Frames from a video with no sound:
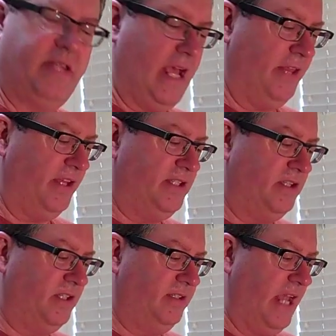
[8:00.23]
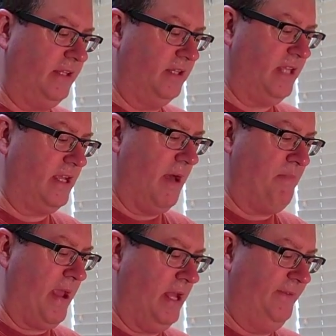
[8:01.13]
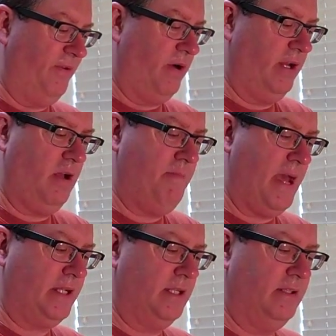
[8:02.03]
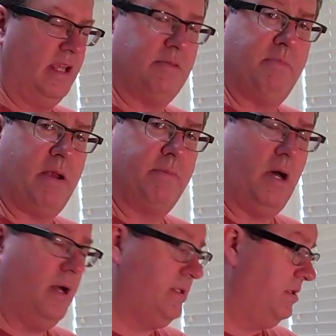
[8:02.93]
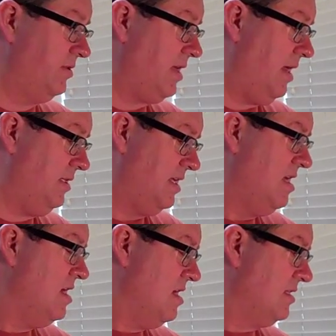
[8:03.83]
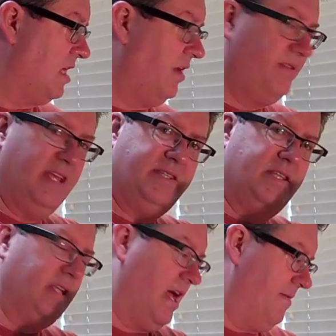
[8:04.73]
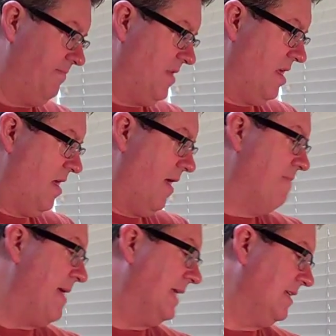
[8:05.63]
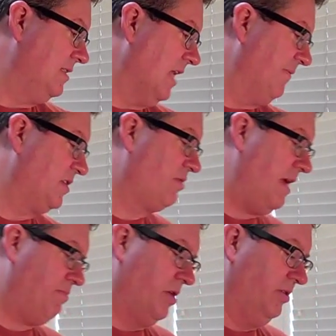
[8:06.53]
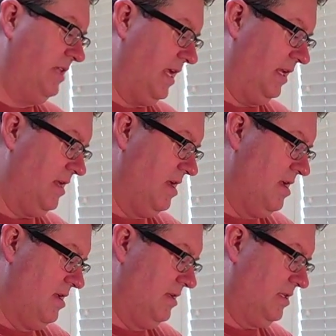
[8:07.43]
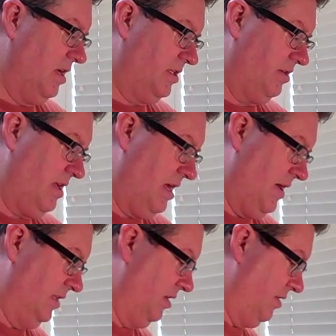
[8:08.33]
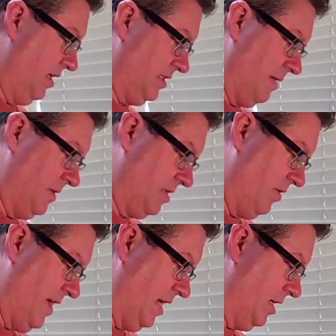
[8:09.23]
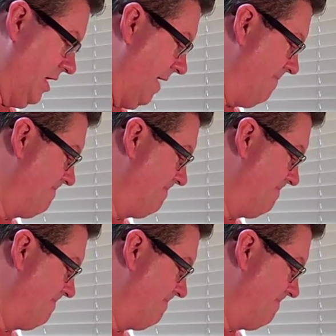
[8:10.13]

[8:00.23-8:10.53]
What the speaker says: that the athletes used to take that they got banned for, back in the days of Barry Bonds and those guys. So this is amazing stuff. It's great protein. So I'll show you how I do this. I'm going to go ahead and